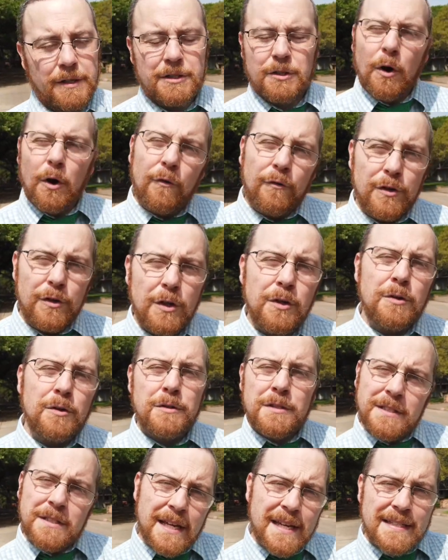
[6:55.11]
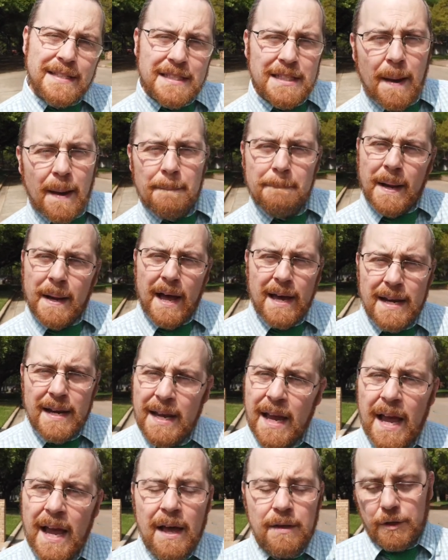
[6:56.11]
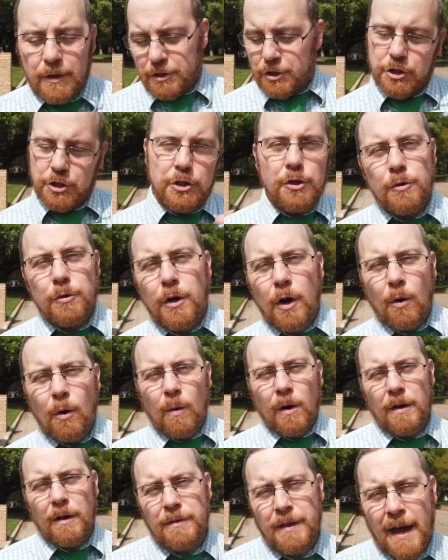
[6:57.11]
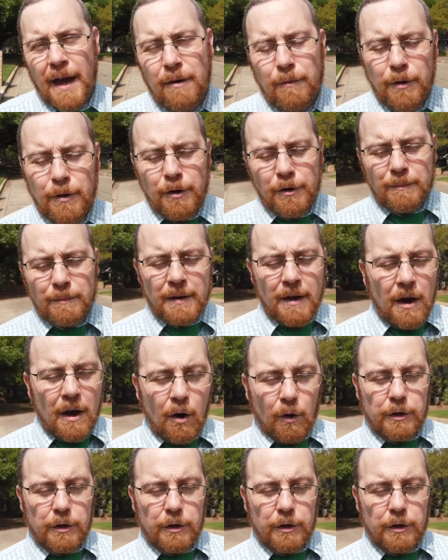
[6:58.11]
So if you see somebody that you don't want in that room,